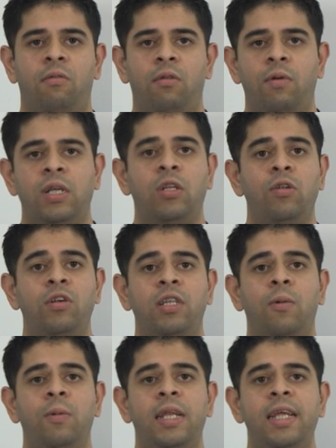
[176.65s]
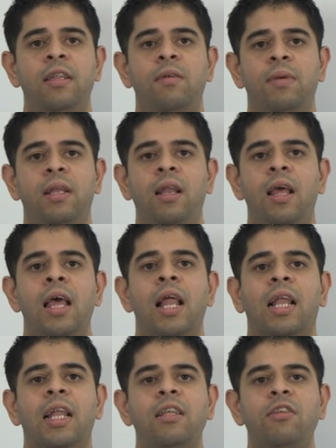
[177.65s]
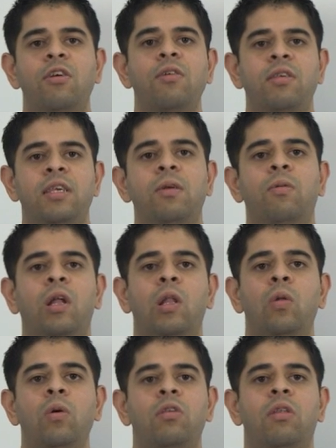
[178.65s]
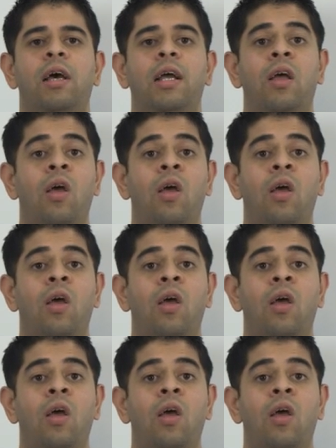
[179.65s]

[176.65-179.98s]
the resolution that we need them in, let's go see what it looks like